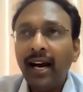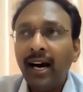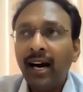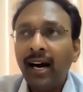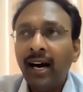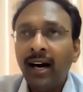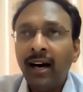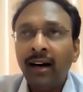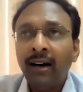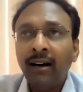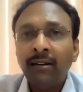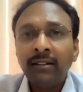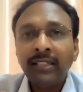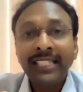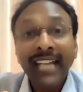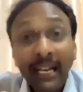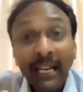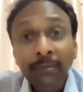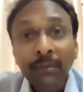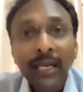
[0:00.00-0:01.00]

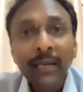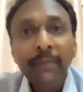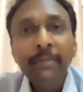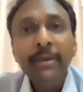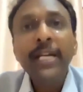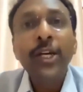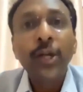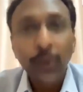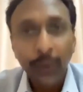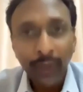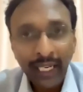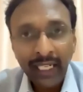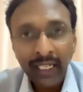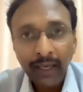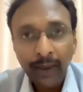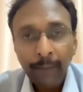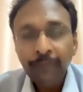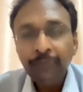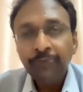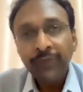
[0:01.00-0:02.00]
time limit to
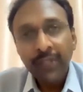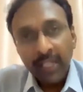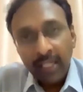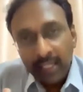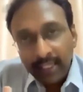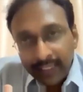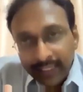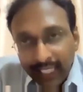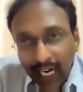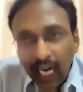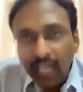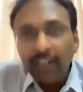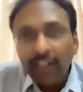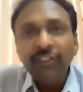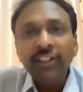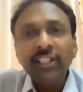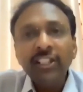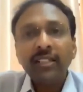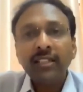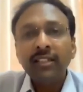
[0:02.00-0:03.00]
it, start
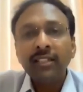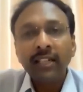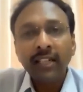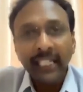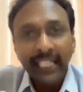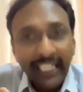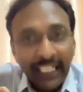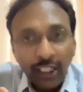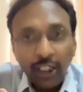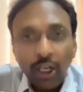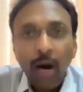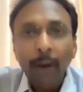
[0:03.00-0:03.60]
with reading